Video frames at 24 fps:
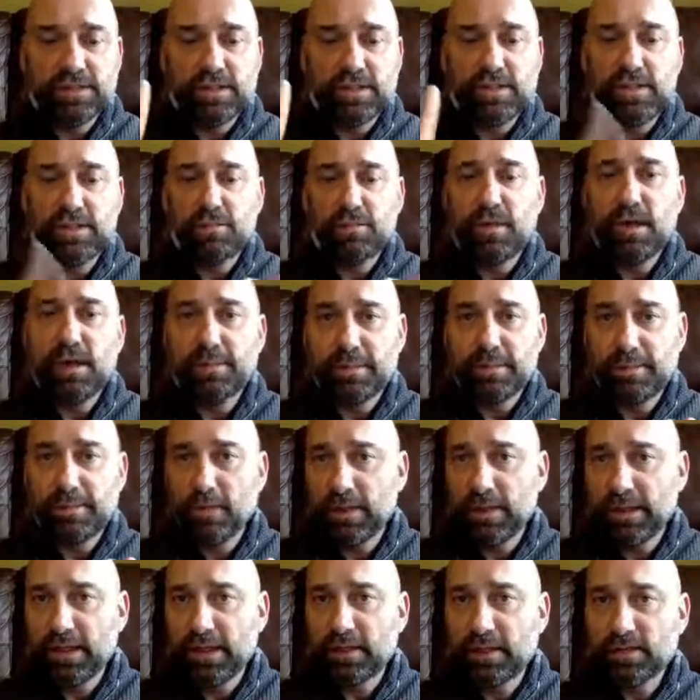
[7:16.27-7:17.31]
and you might be
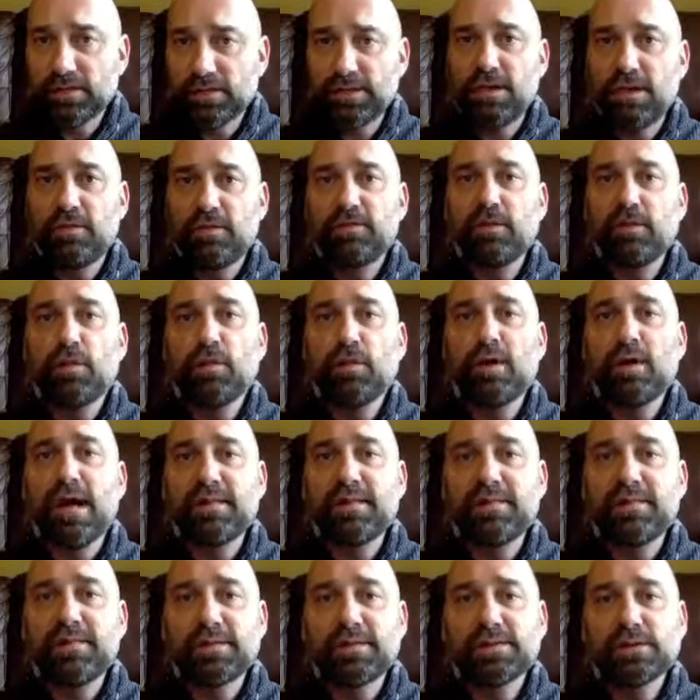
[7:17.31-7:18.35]
putting yourself or
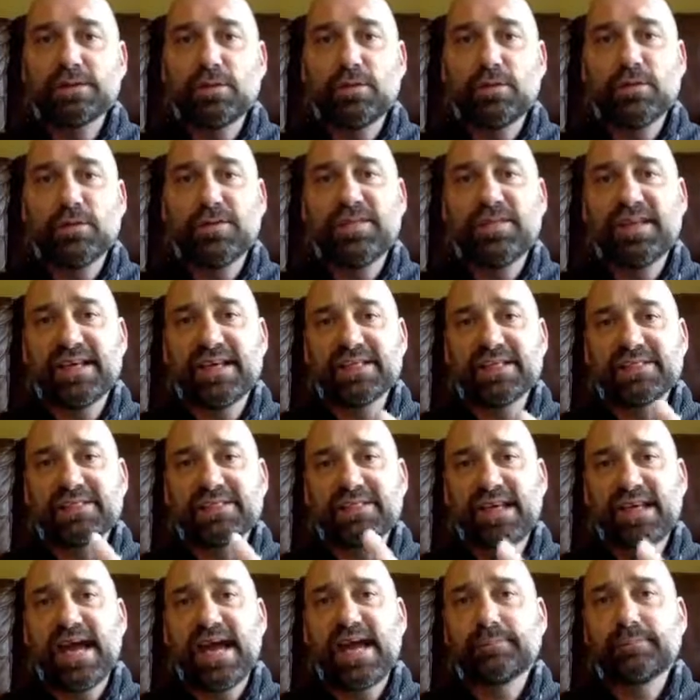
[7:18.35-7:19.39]
others or
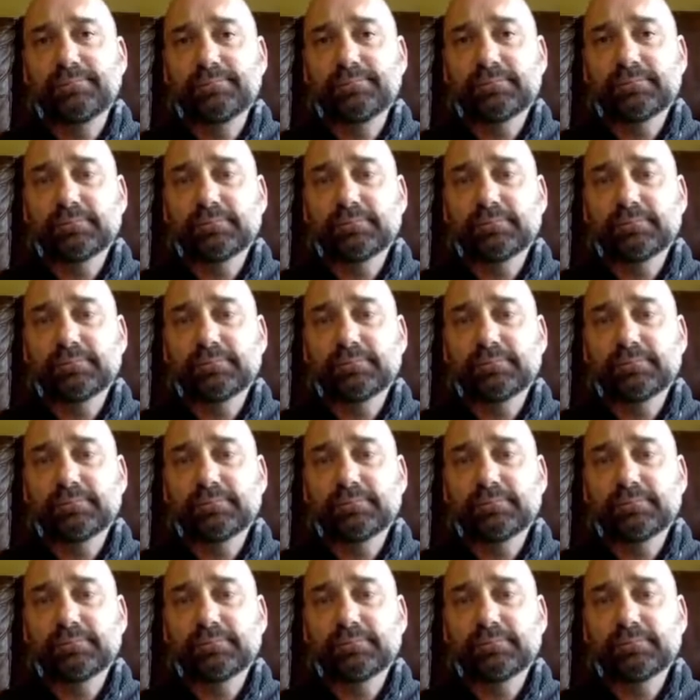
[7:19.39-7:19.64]
things down.